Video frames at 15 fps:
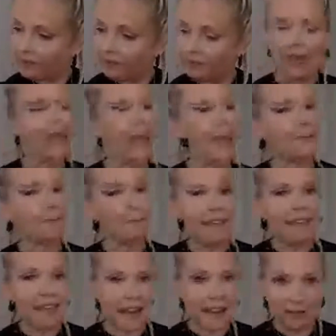I had
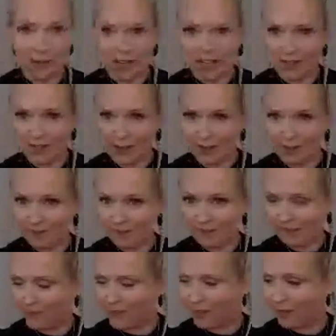pink hair once,
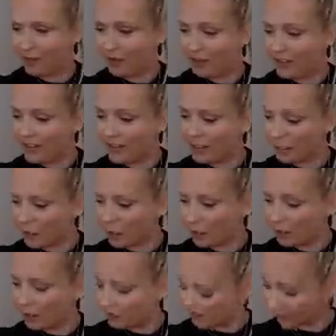a few years
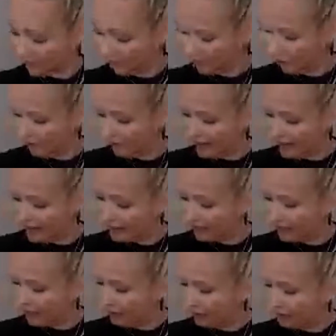ago, for a
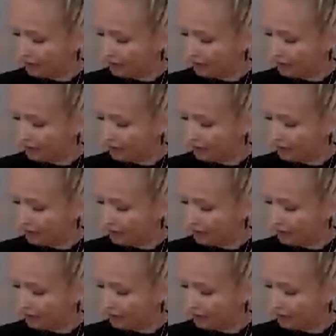festival.